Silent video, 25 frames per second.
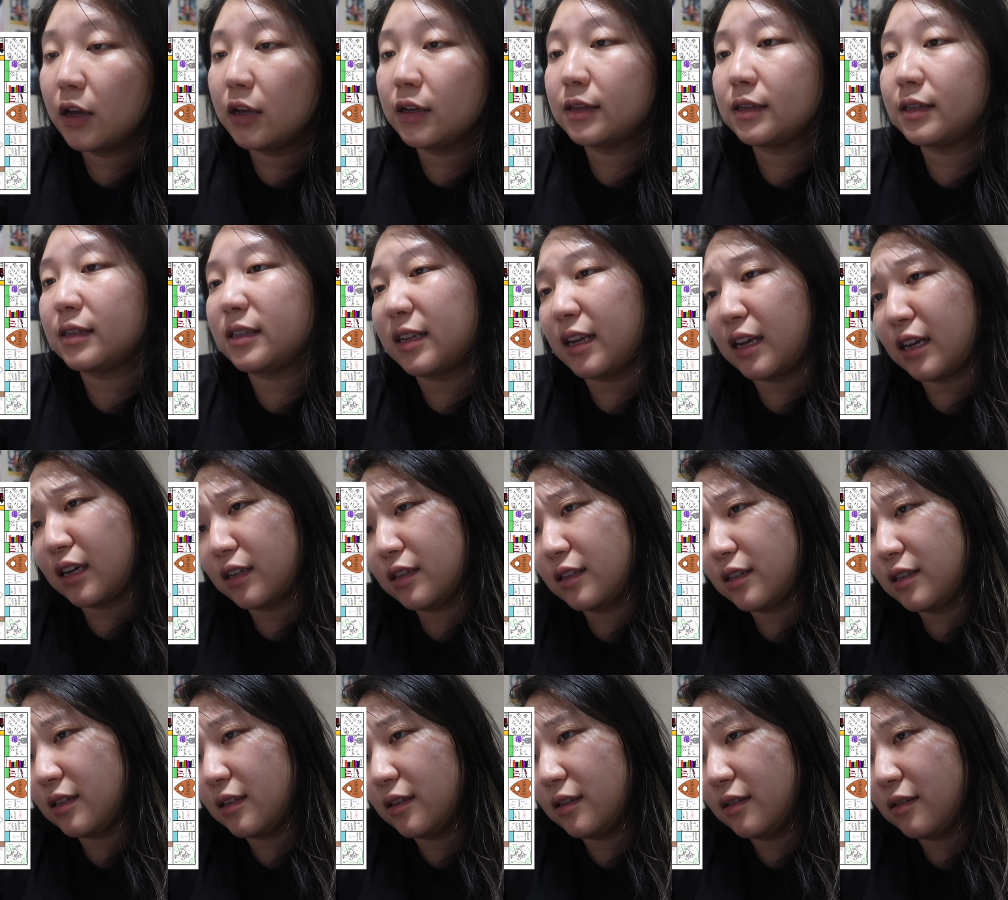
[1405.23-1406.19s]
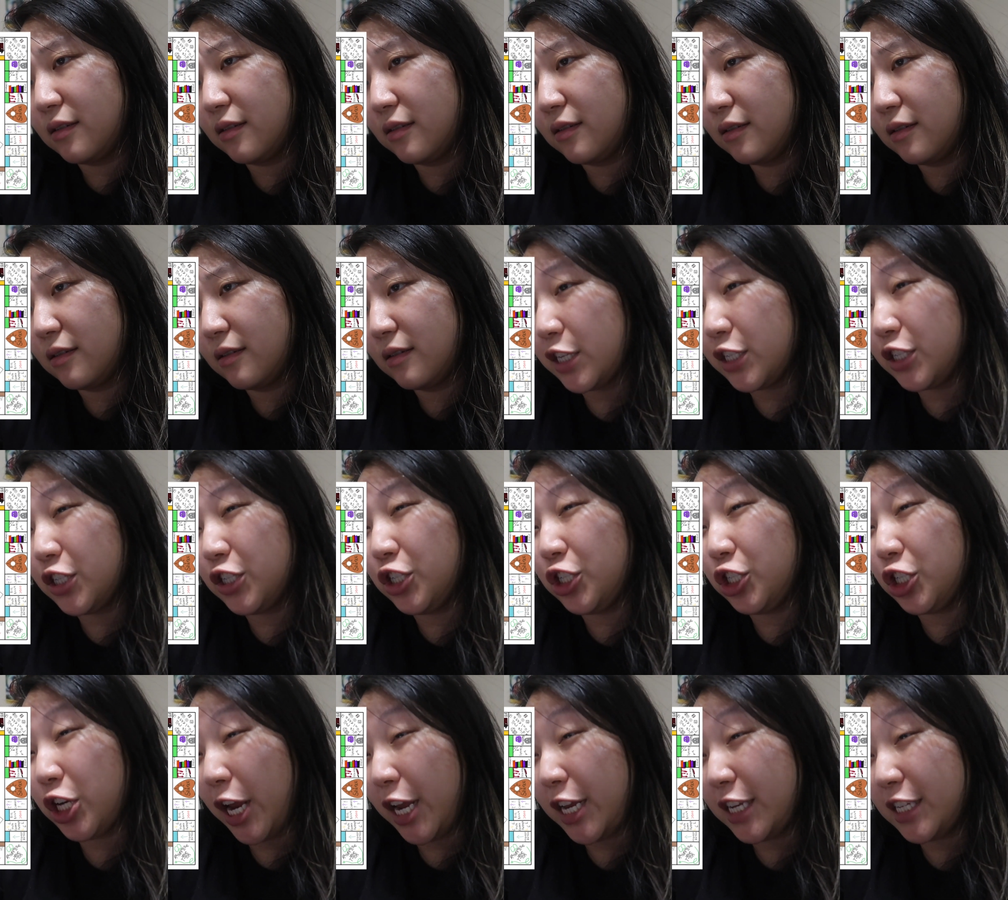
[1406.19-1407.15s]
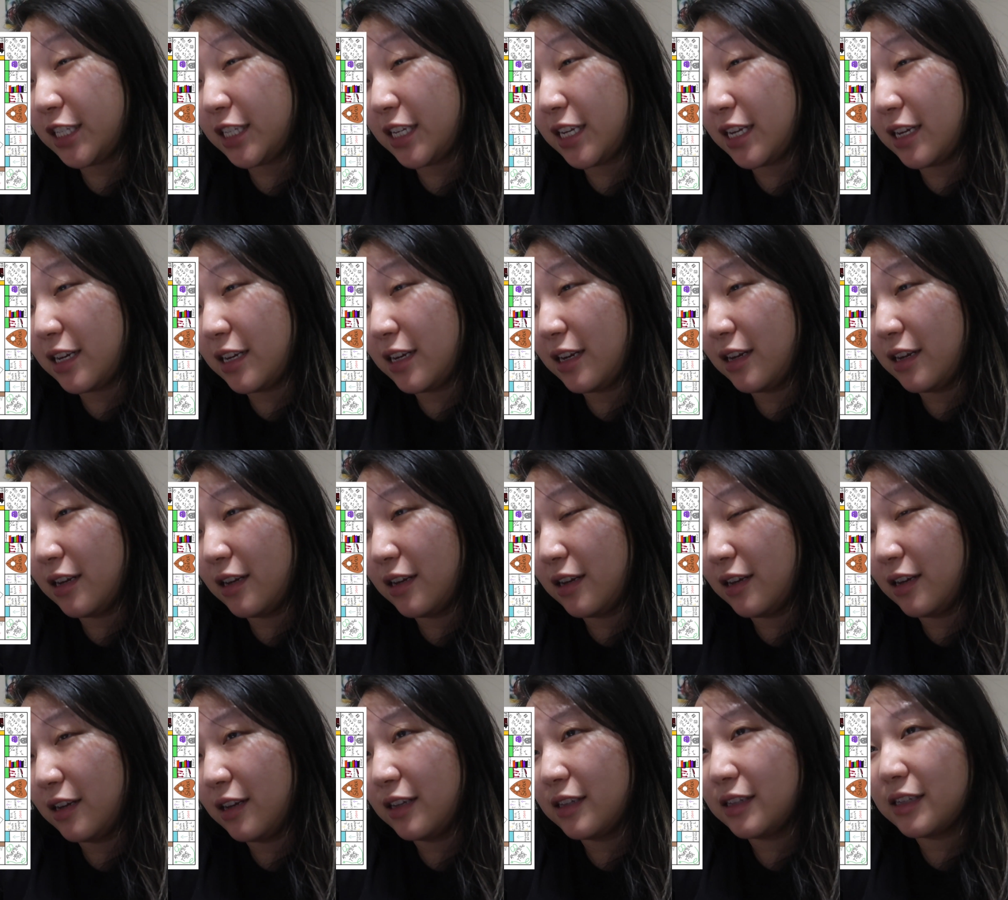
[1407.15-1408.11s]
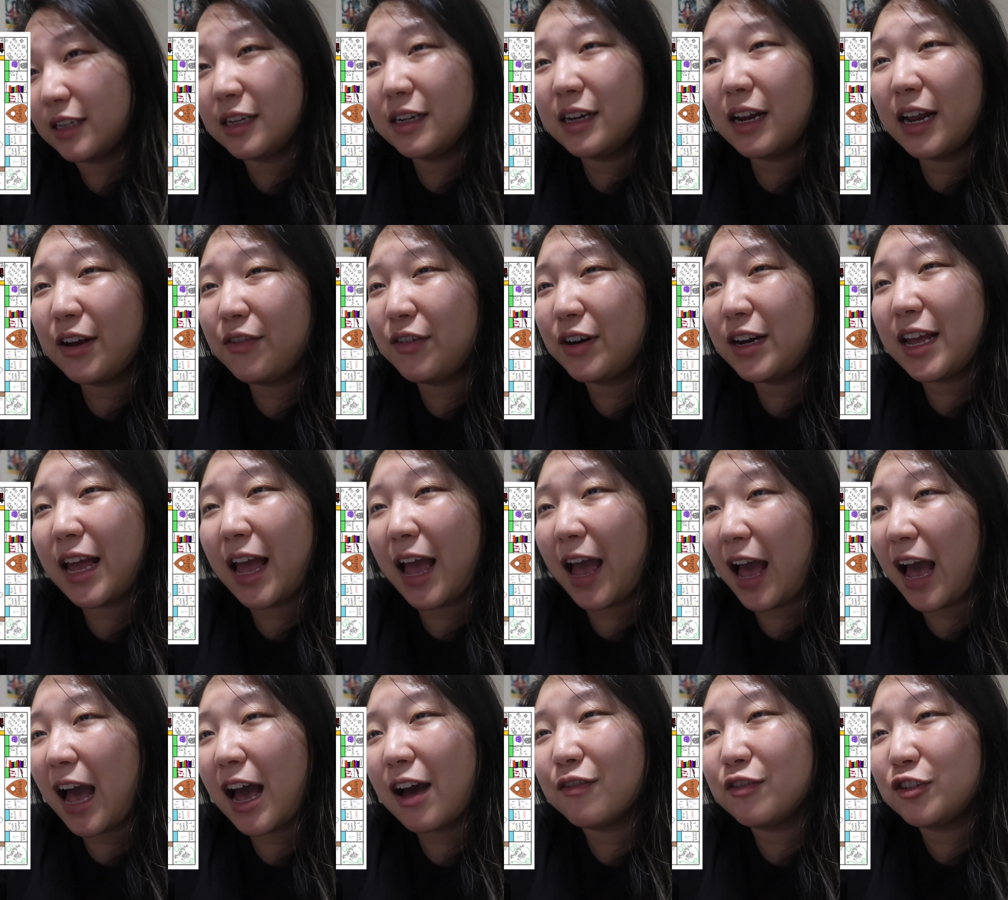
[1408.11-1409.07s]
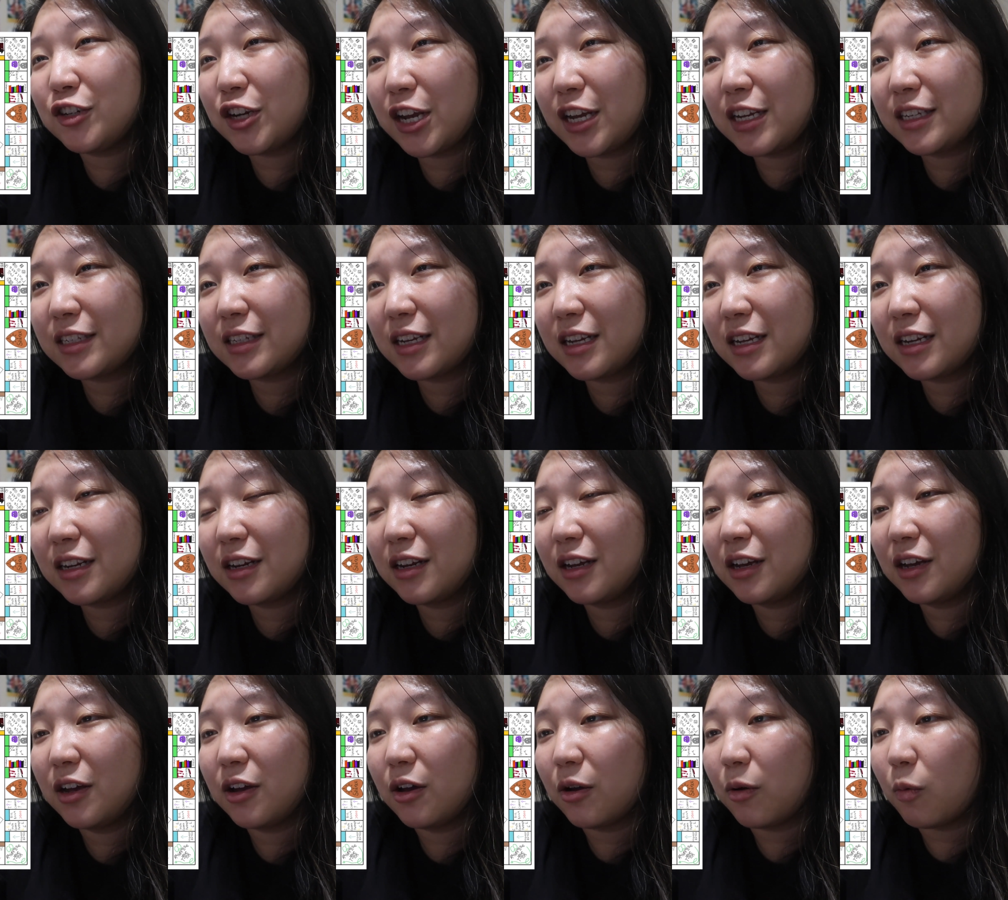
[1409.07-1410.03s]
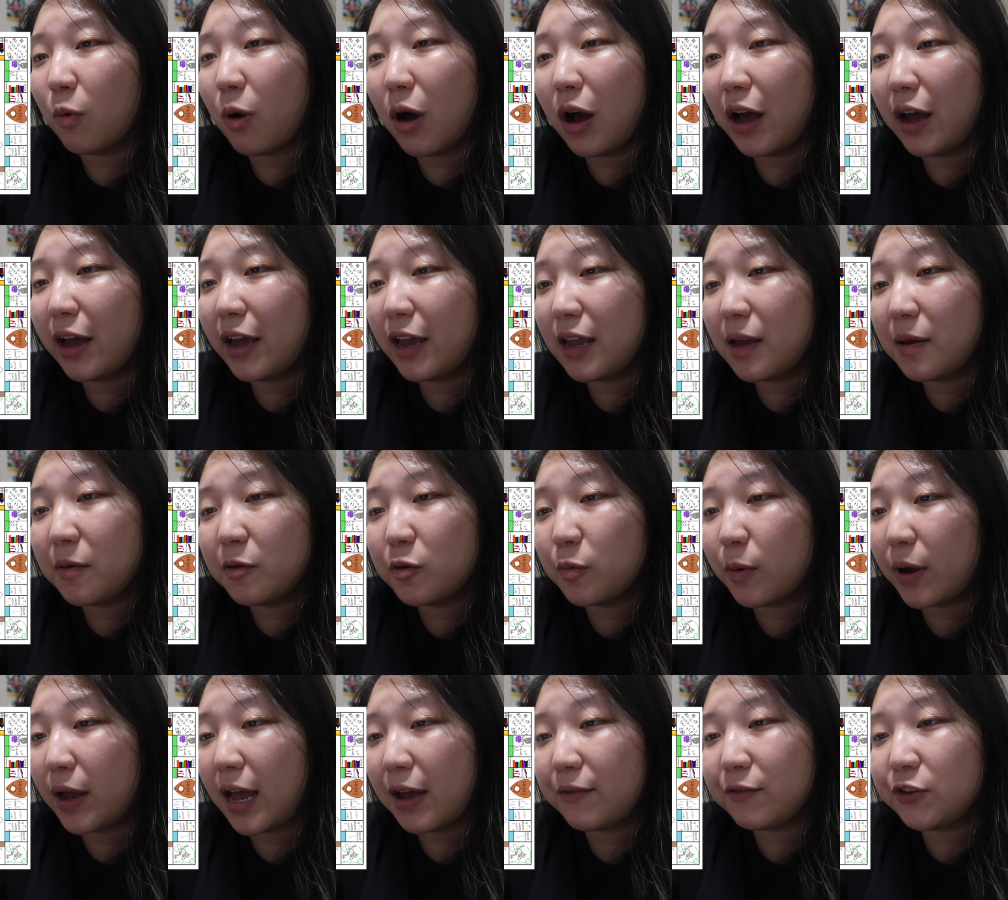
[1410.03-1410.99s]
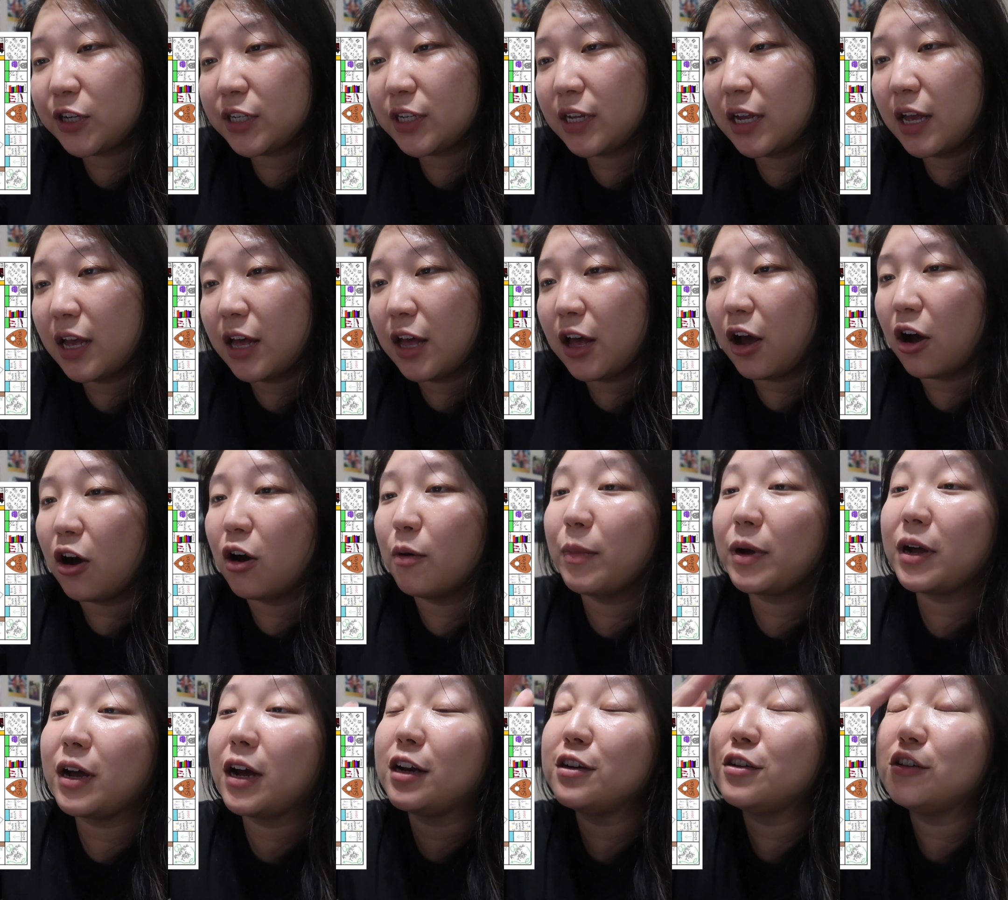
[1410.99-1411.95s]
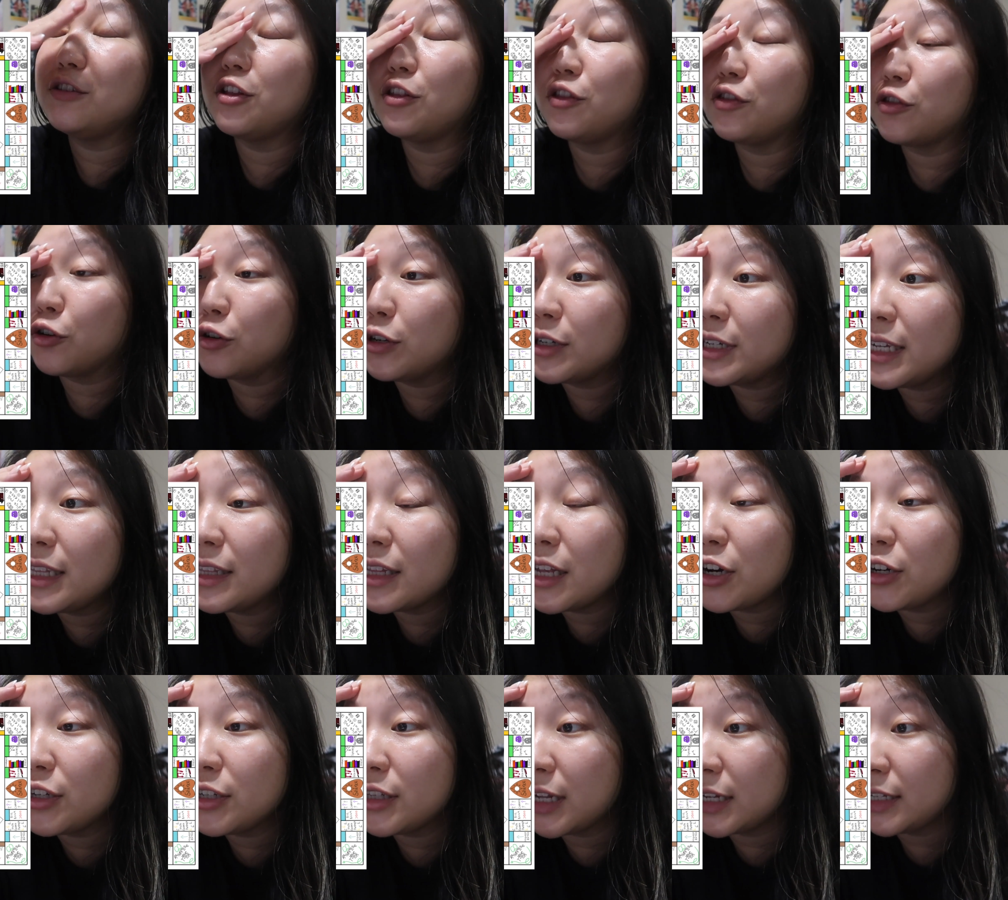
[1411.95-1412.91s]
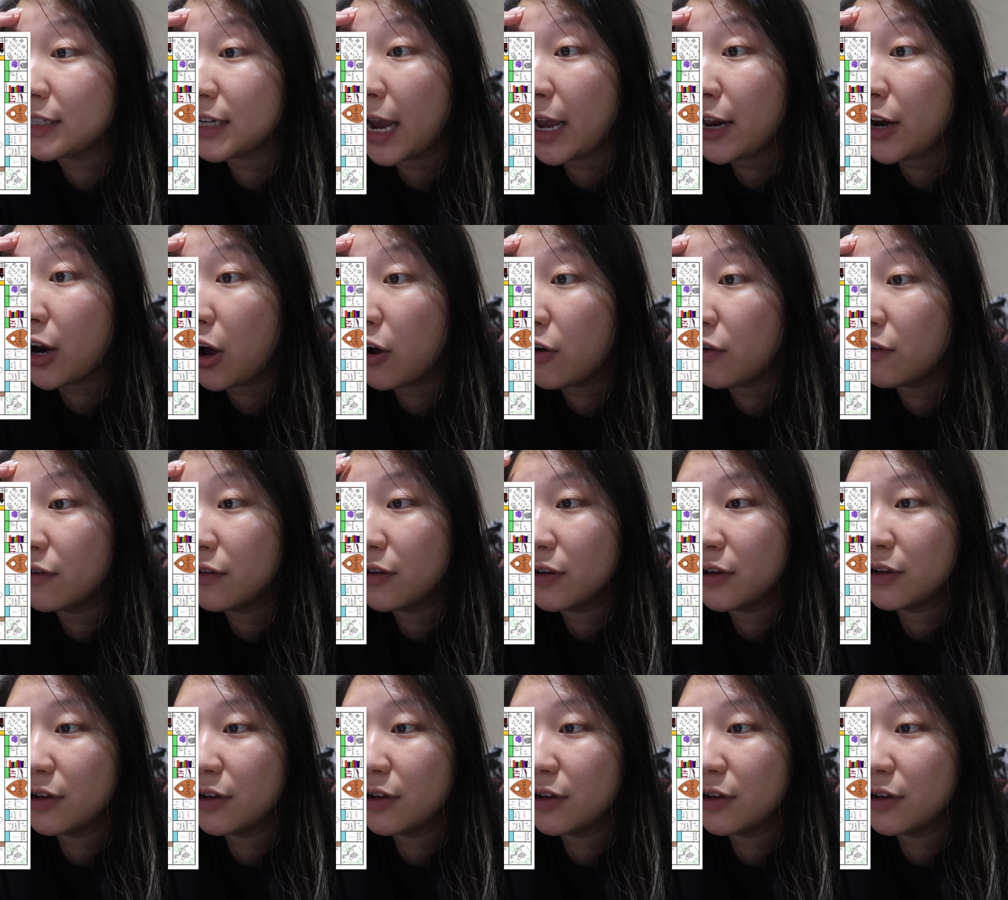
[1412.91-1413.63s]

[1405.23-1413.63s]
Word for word: six it's jason didn't i already have jason why do i have jason oh my god another 13 letters in that title